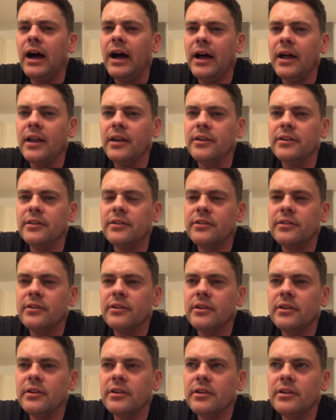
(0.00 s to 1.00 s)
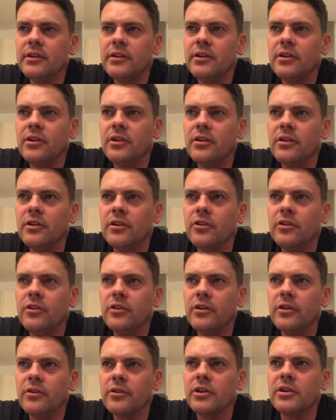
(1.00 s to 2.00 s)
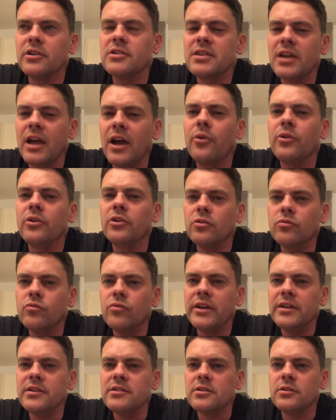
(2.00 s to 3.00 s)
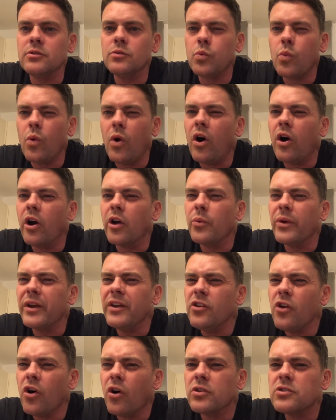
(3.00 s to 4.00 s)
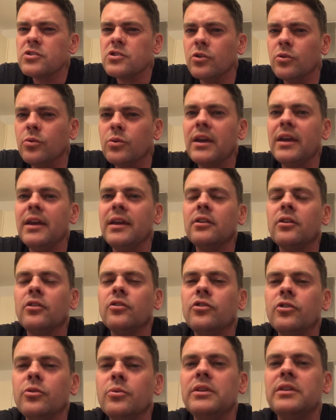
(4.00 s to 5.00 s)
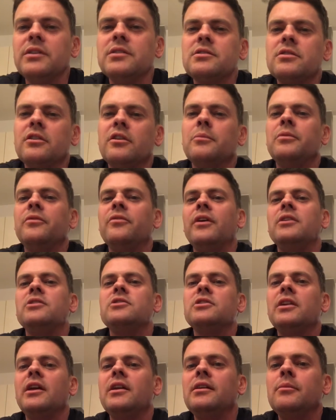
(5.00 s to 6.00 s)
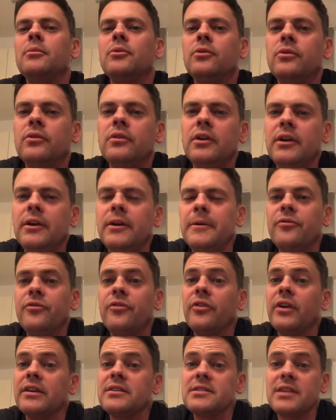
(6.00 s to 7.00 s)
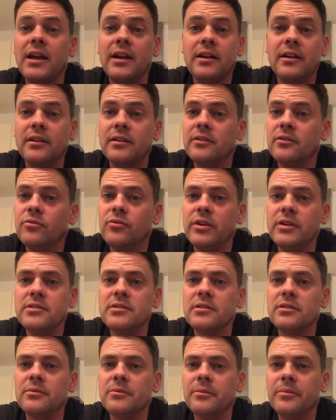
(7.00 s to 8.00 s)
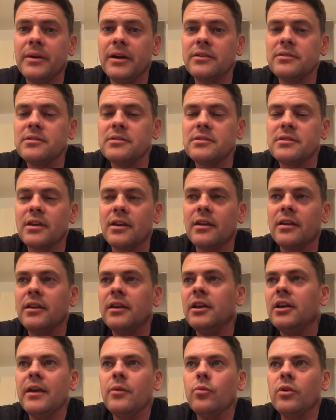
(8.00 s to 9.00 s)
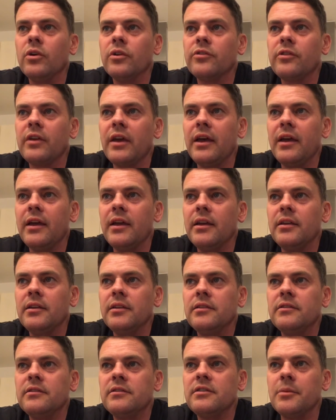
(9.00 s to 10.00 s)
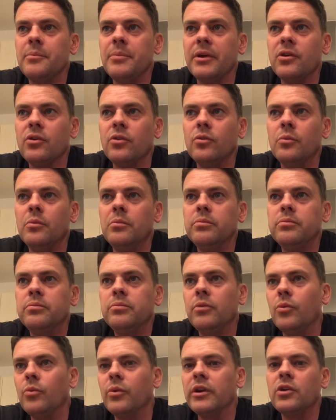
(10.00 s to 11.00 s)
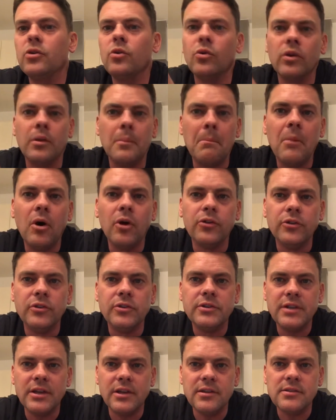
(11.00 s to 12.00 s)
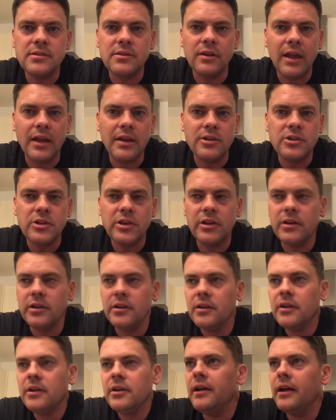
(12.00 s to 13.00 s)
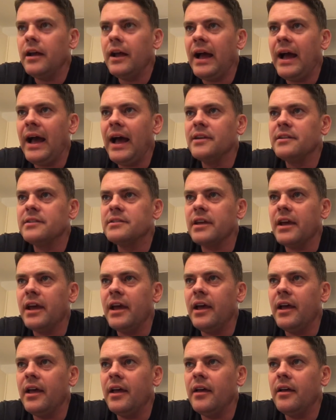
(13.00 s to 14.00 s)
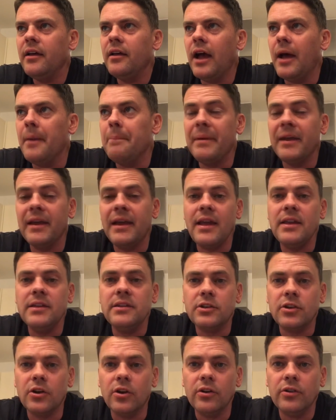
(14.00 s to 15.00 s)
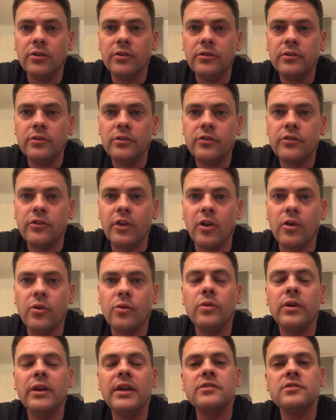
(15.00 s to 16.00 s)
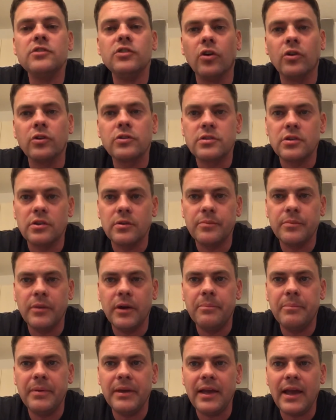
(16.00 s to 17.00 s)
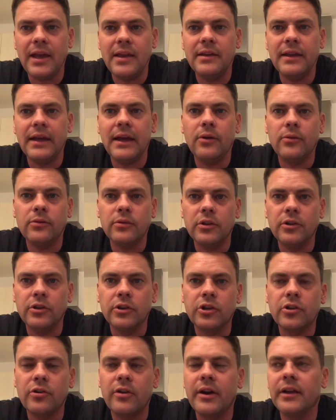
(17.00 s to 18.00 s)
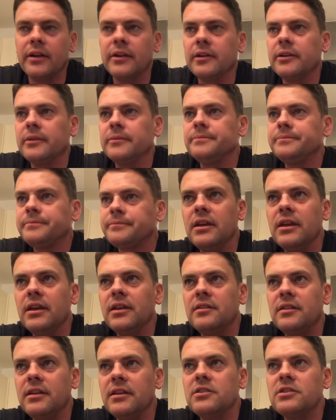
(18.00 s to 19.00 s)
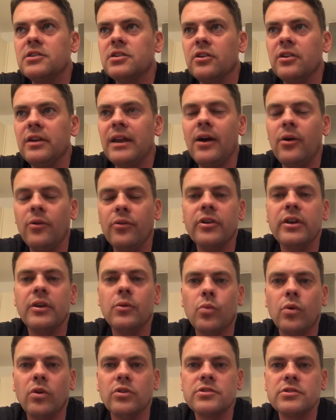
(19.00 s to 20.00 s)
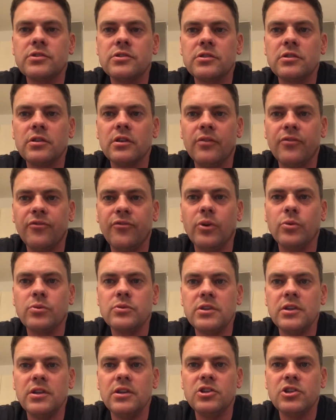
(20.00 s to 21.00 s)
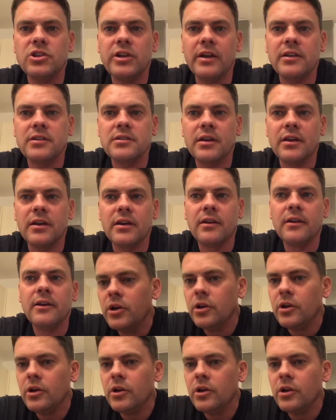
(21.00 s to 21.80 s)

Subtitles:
And going to tell you the reason why we're not too keen on doing this type of engine anymore, for exactly the reason I'm about to say. It was a typical, what we call a modern diesel engine. Had a big end gone, so it's knocked a big end out on the crank. It did turn out that it was a faulty injector.